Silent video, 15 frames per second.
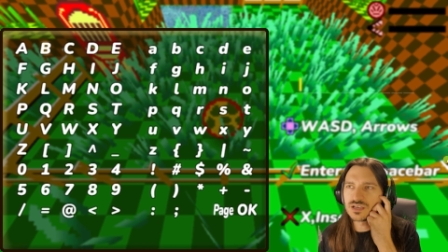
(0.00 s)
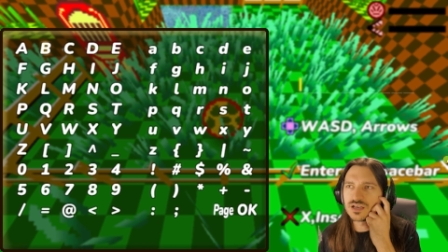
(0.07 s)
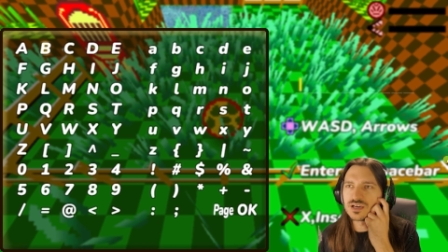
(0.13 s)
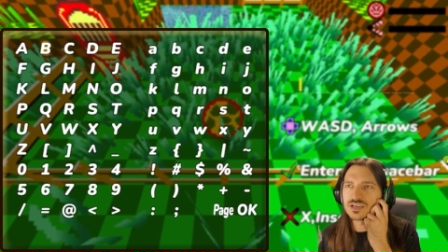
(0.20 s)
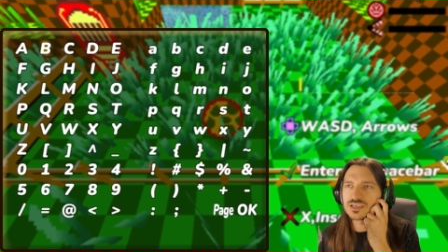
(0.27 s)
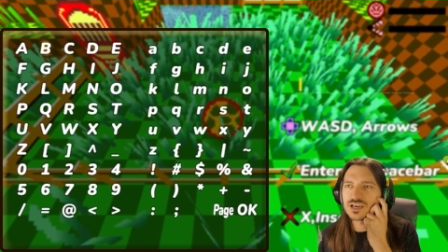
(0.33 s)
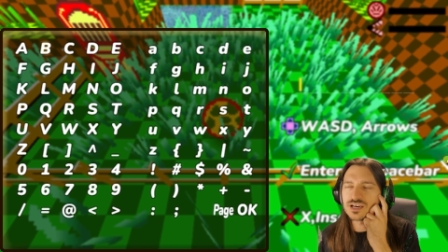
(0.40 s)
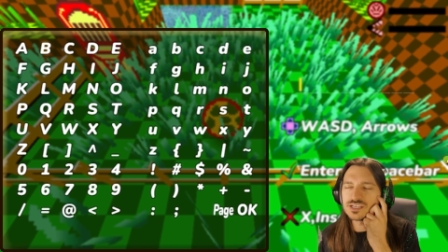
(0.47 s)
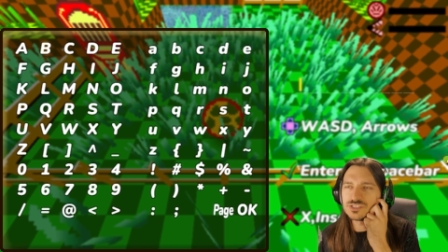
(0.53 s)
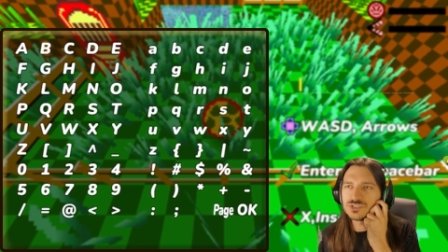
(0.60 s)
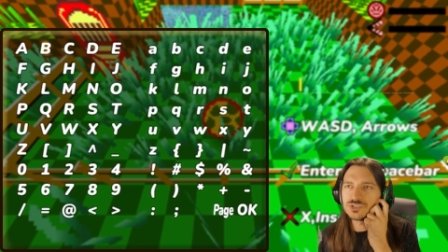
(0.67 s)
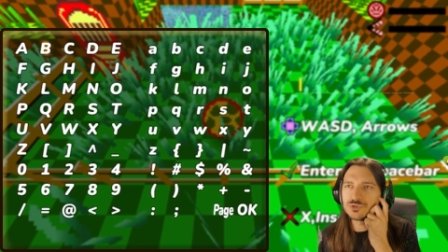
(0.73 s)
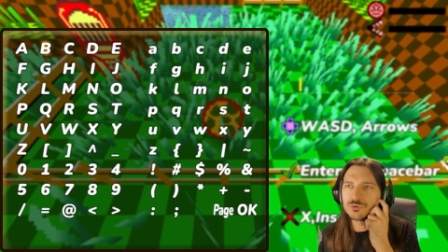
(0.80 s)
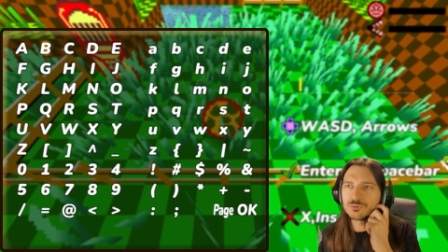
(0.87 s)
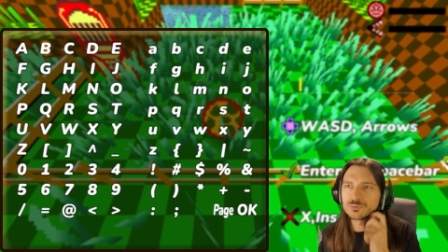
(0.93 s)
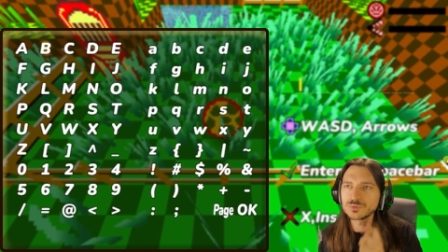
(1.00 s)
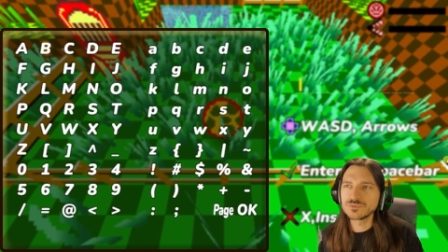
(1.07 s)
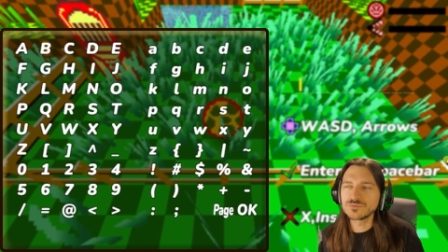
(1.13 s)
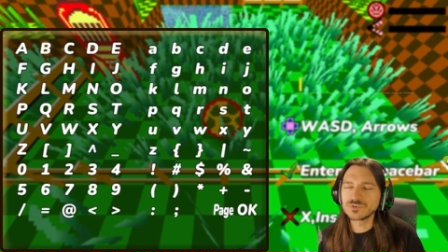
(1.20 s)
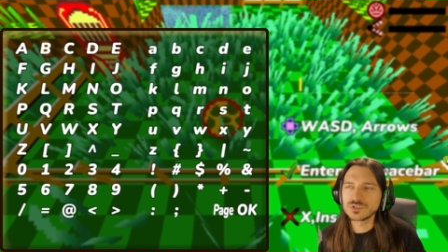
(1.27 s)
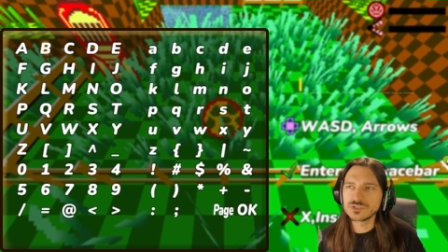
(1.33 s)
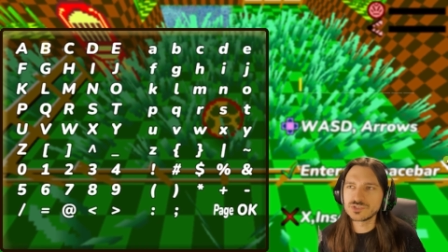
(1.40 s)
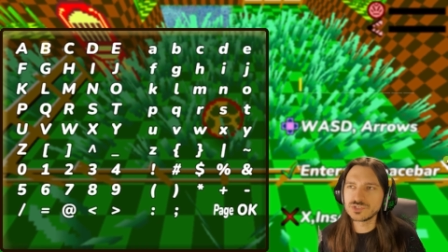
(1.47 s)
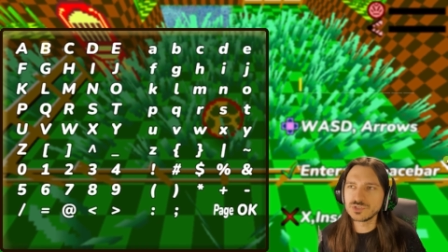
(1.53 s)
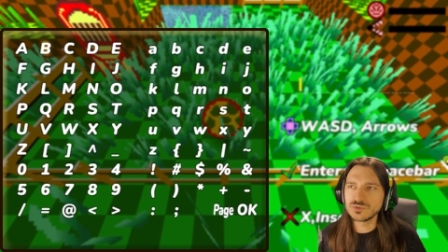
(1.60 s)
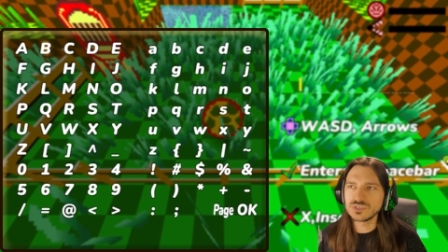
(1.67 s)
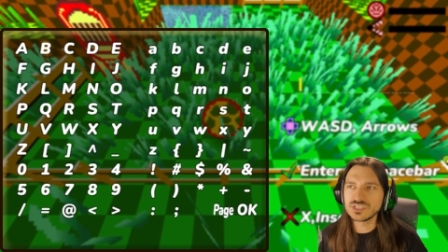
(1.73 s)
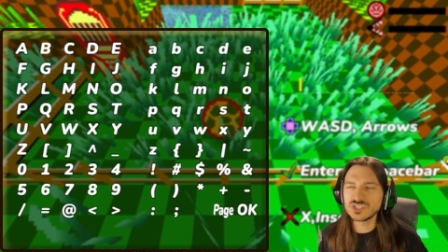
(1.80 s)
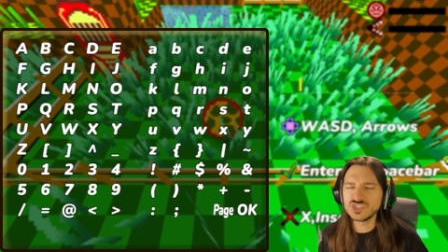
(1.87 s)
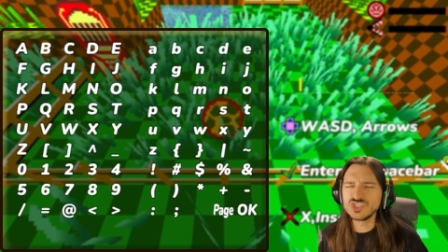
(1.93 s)
Uh, kaiju refers to
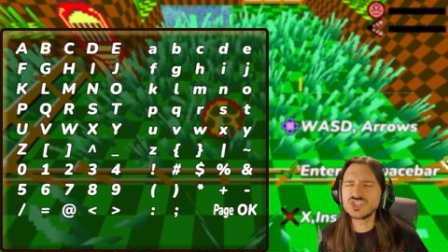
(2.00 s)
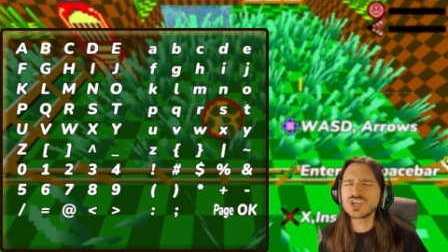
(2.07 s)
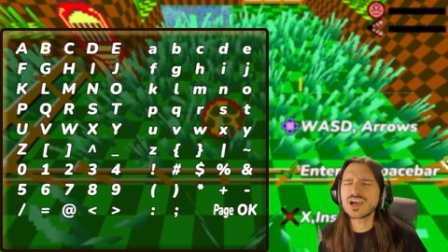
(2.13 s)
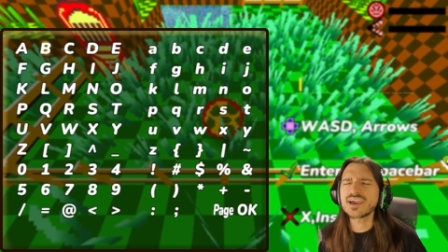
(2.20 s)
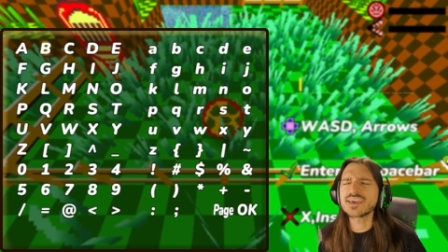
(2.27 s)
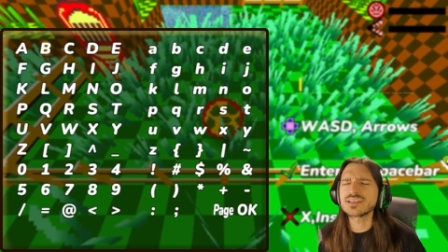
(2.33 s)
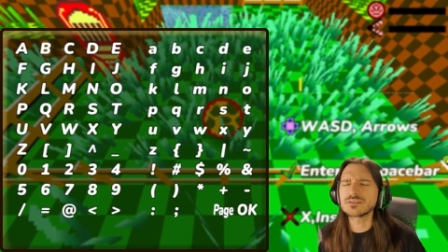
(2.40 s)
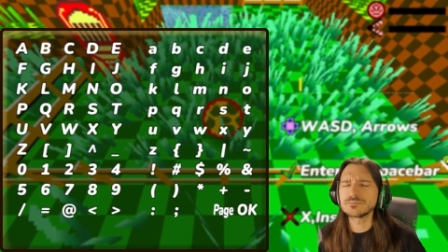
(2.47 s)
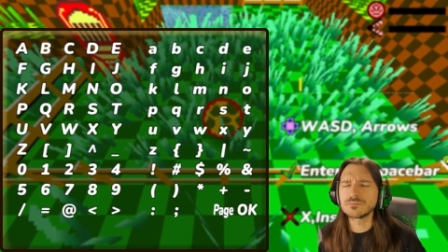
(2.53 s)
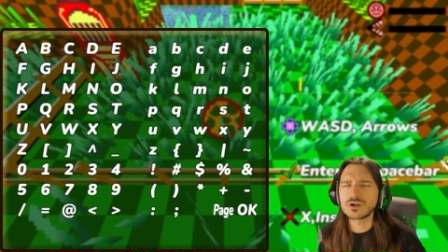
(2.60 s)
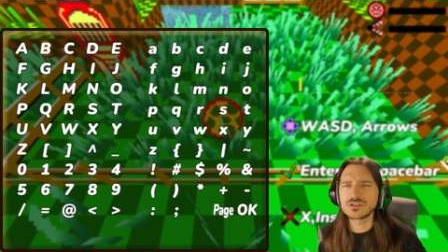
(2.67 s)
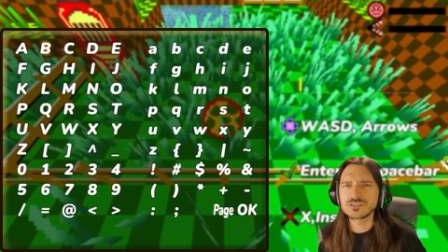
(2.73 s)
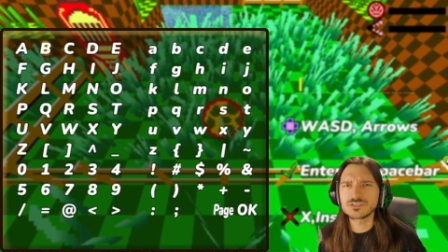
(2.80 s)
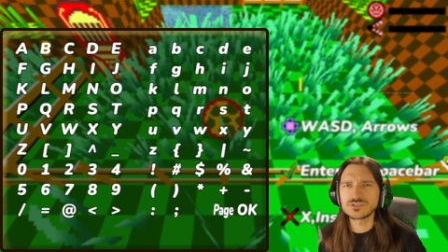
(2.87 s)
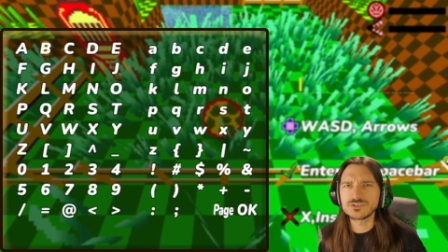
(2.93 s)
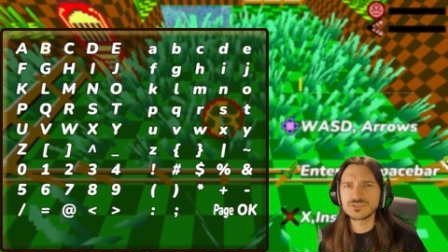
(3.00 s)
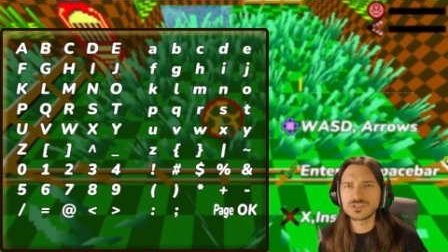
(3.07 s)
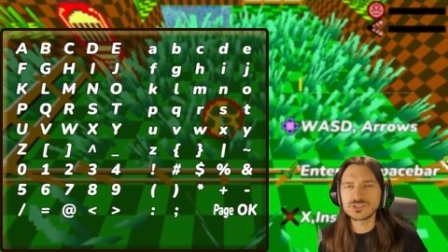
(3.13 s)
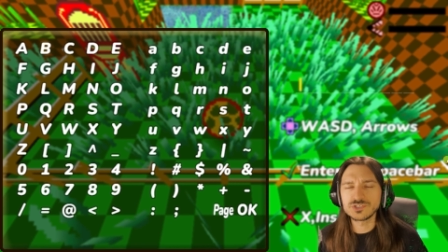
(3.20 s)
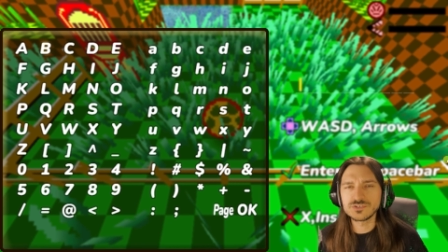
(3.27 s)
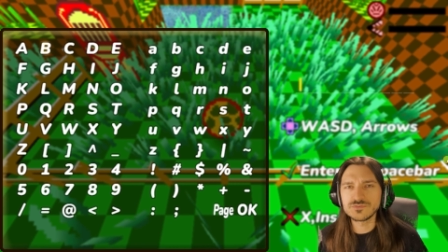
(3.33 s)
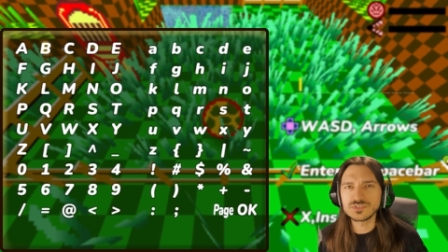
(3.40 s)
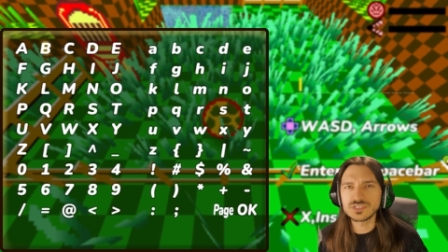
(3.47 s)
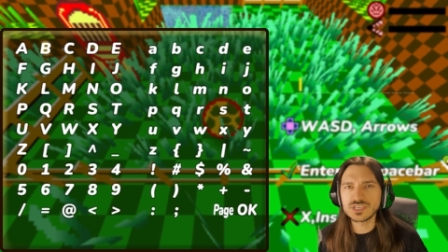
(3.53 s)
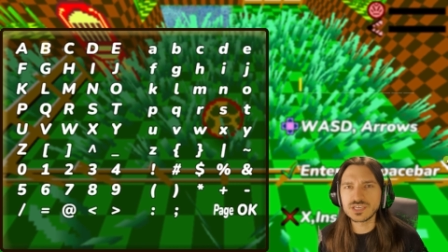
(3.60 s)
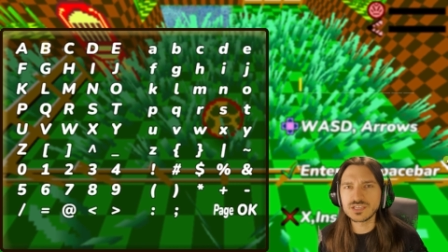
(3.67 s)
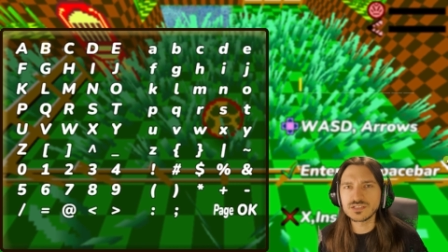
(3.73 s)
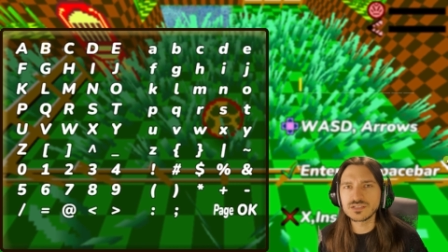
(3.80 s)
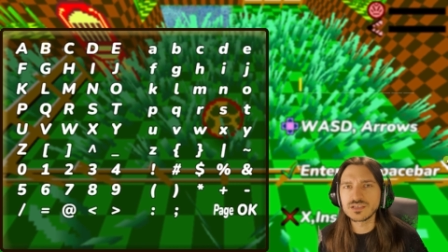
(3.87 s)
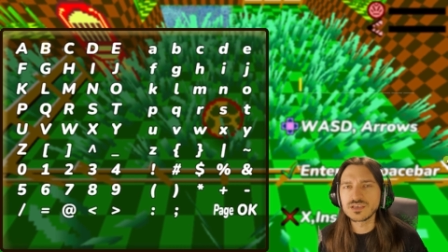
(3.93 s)
the giant monsters that you've
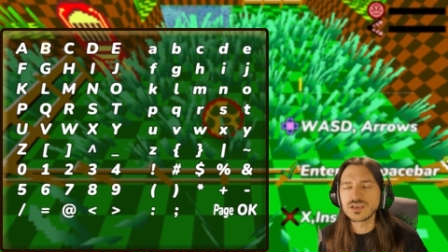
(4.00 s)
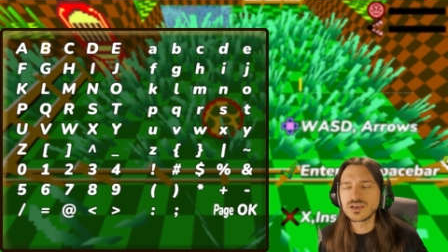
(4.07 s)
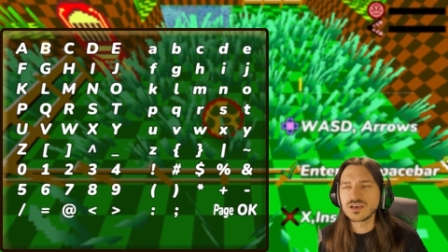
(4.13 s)
seen